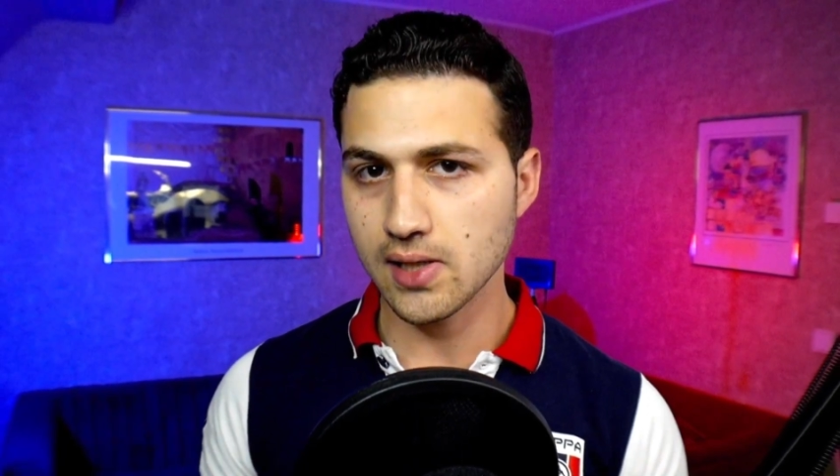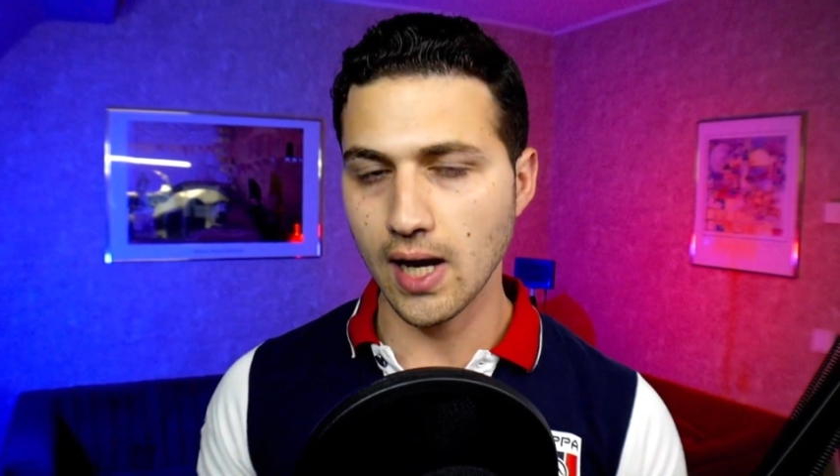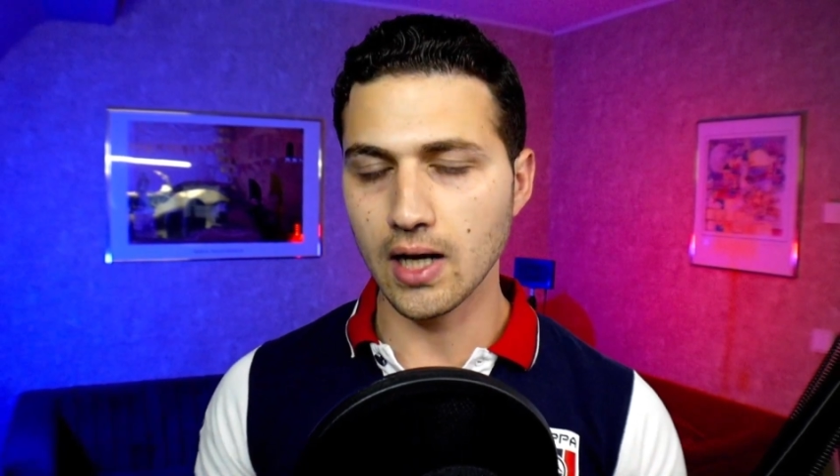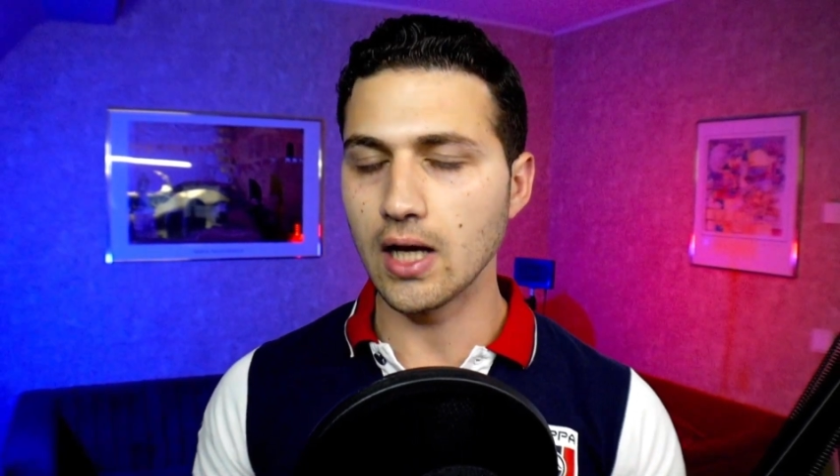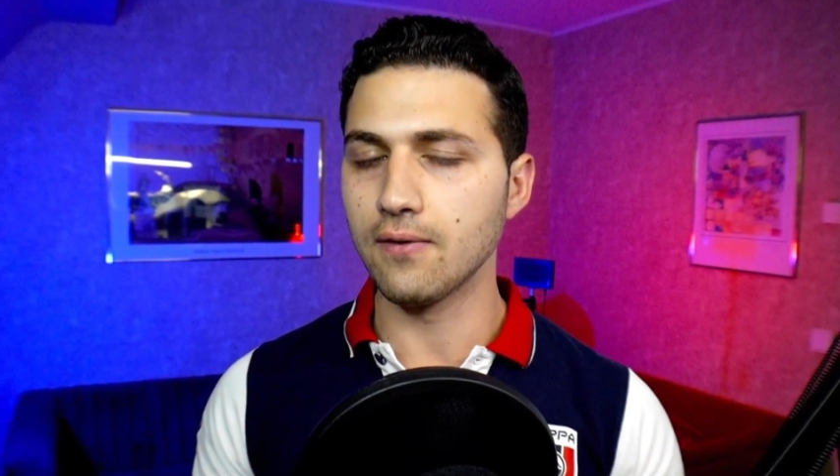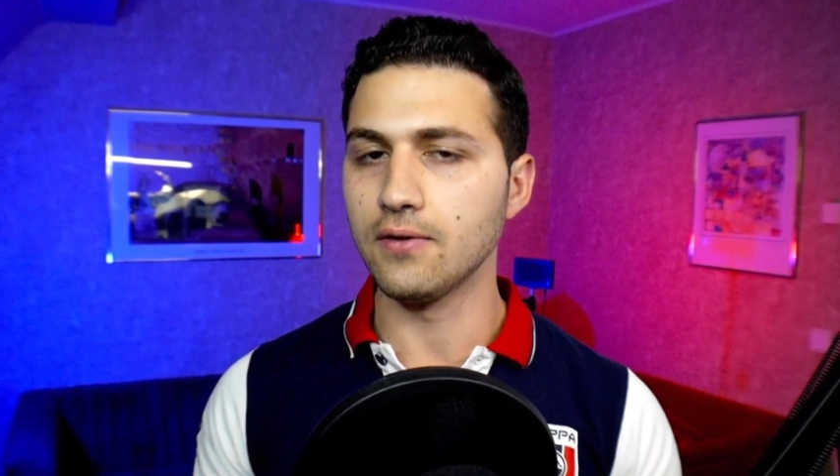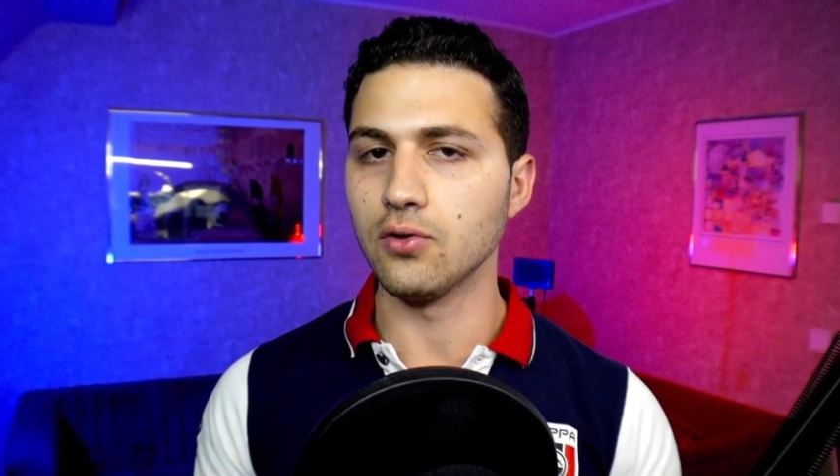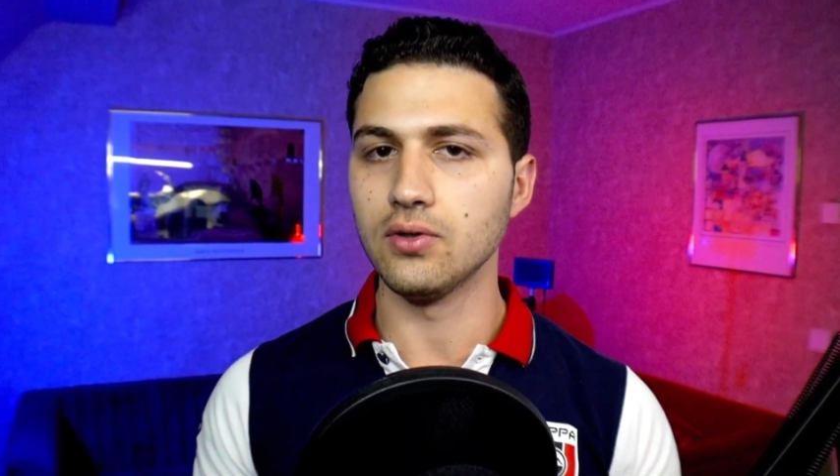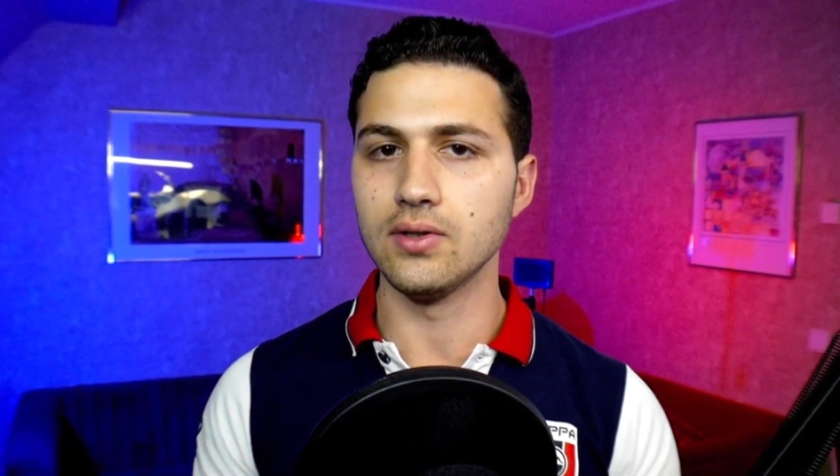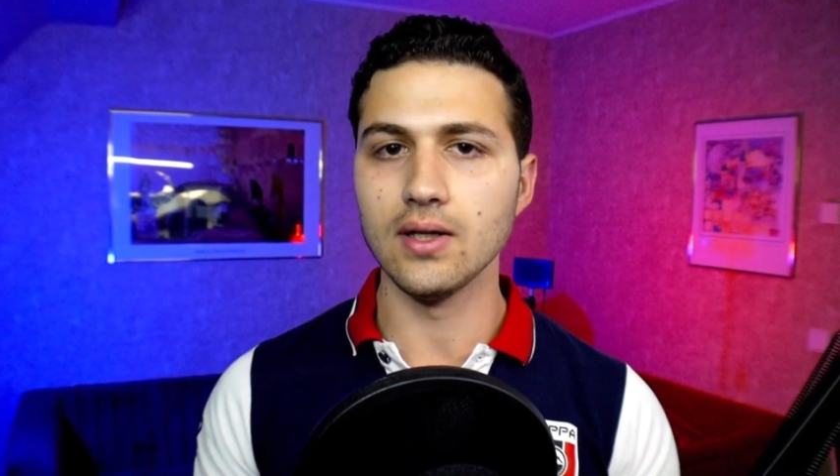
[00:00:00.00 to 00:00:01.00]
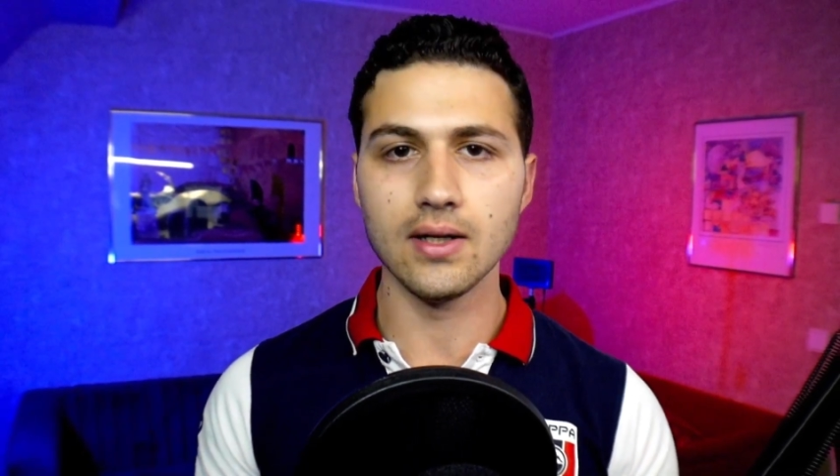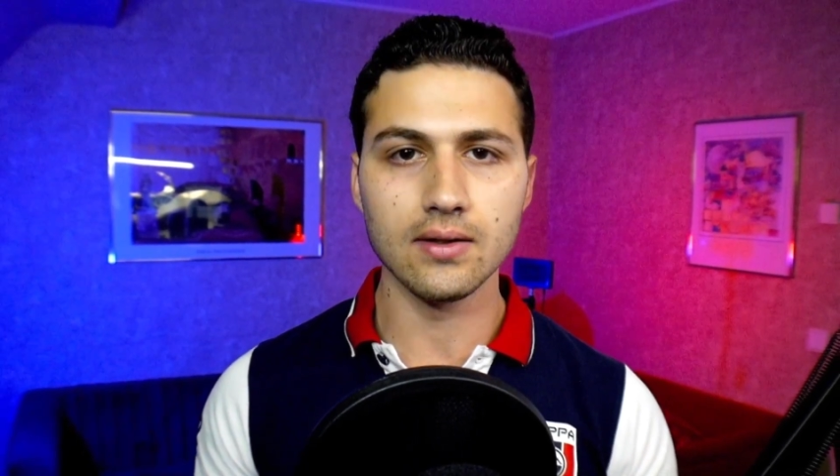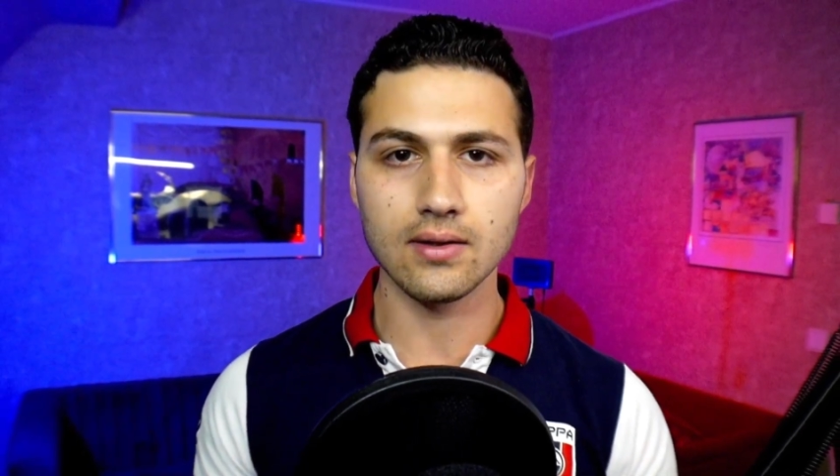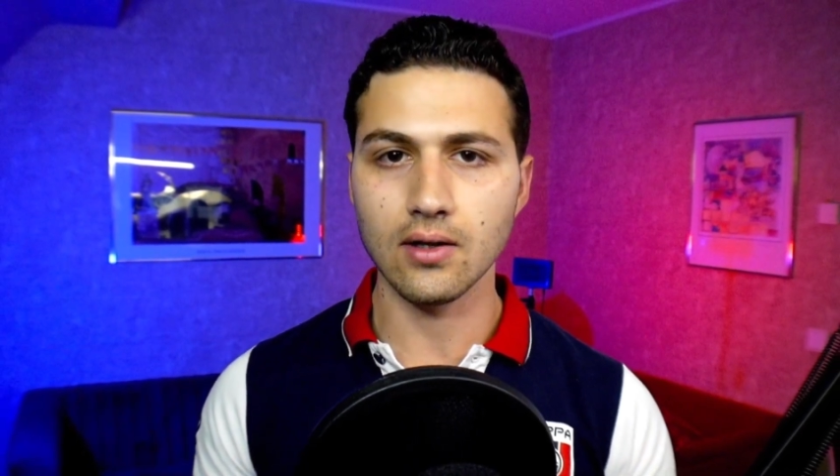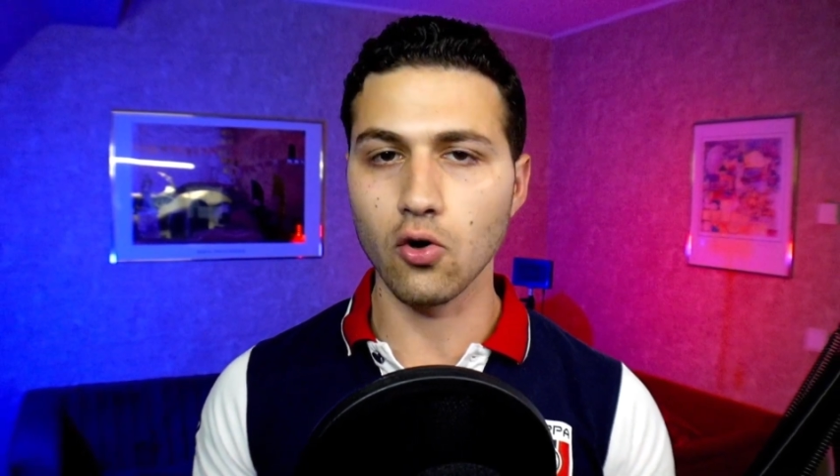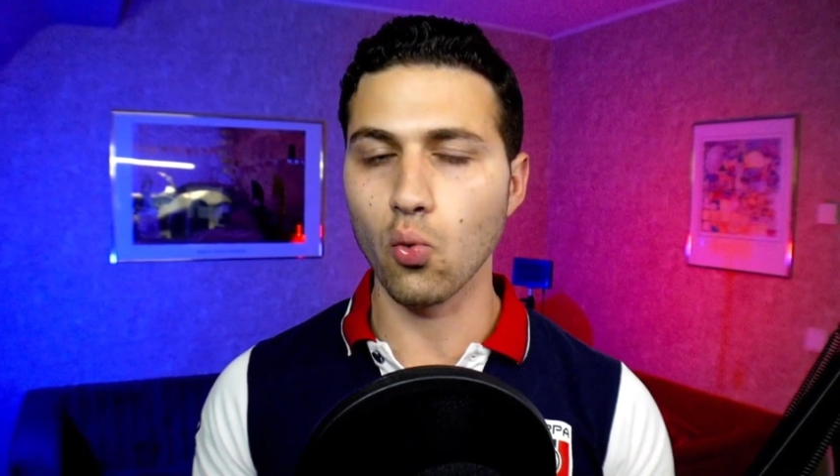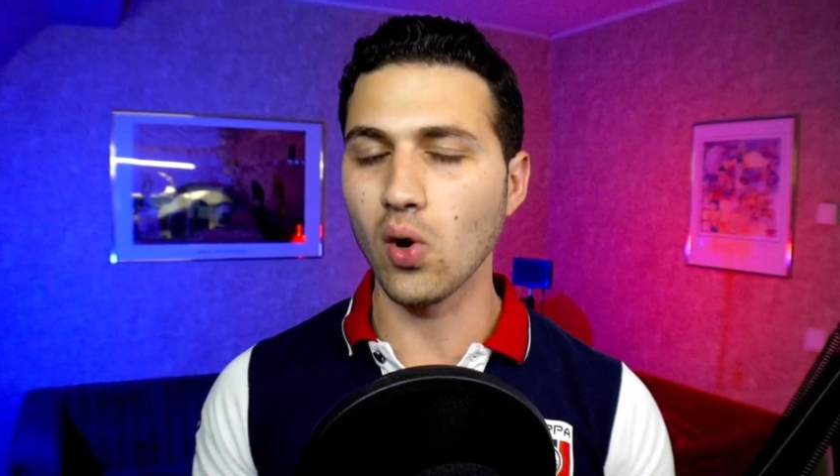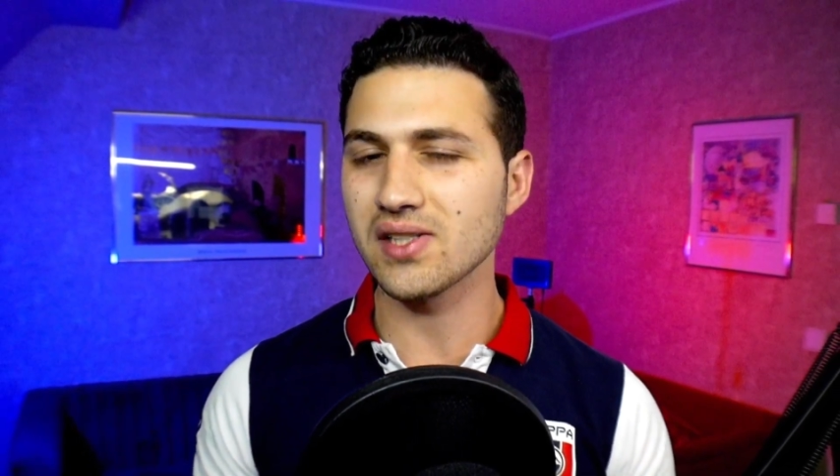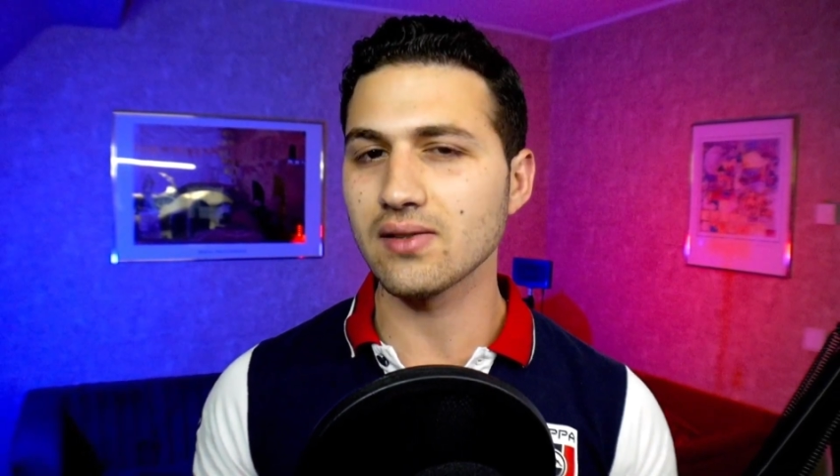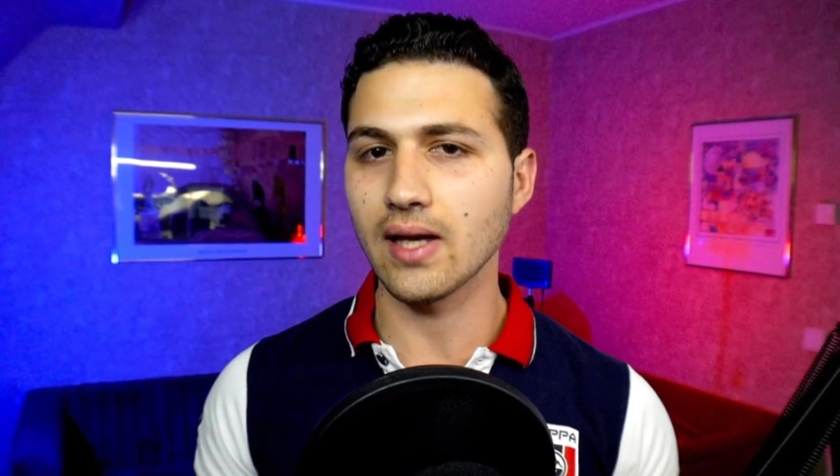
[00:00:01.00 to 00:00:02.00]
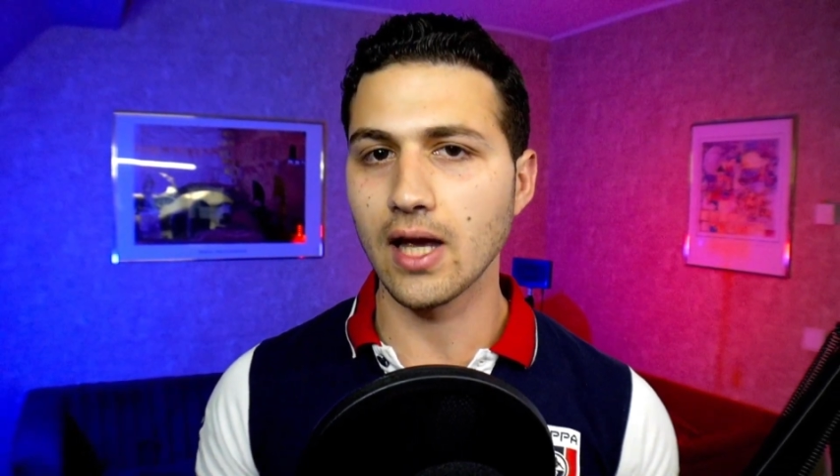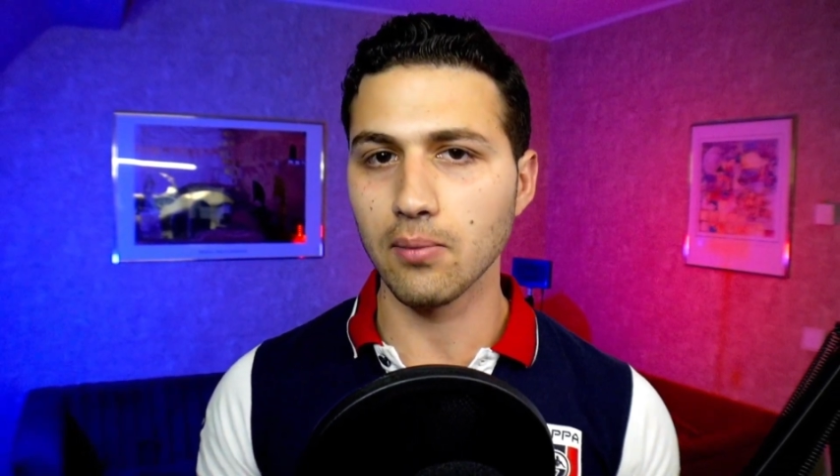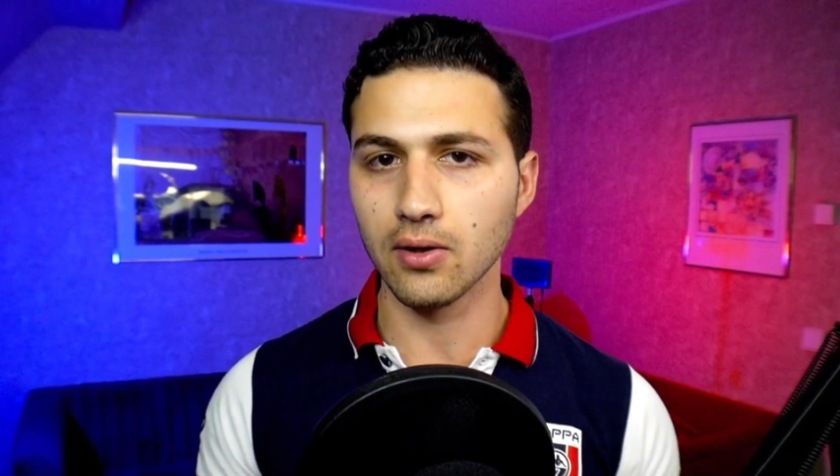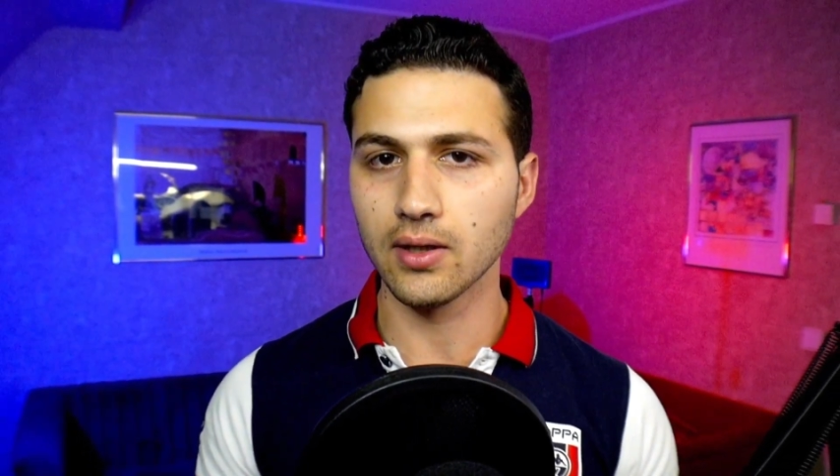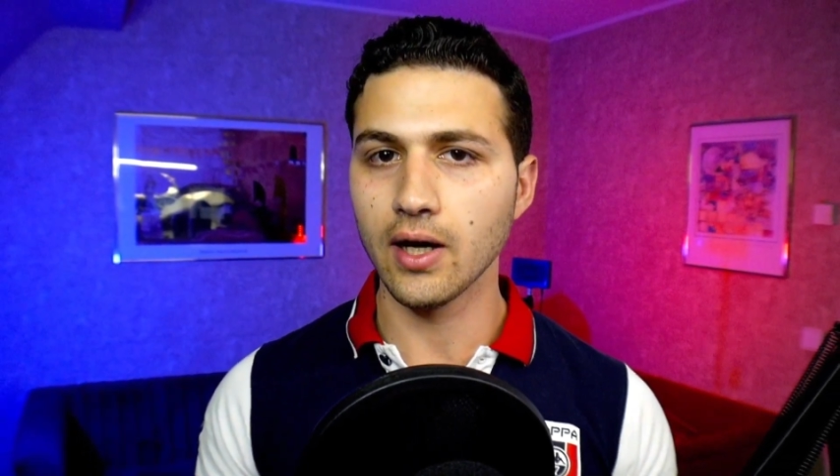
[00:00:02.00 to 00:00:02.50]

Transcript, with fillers: and if you didn't or wasn't able